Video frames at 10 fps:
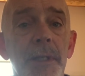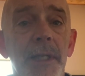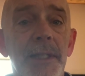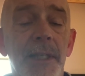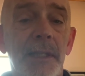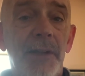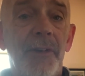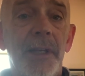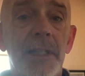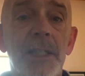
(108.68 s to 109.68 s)
and
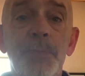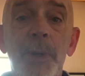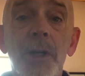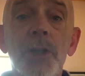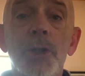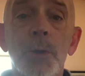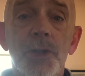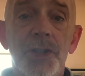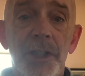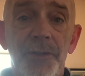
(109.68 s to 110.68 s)
significant spiritual
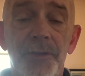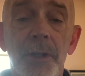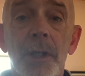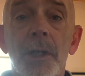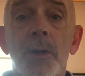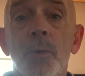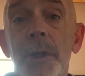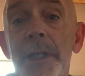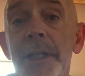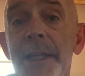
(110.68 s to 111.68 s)
shift
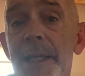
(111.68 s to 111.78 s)
we can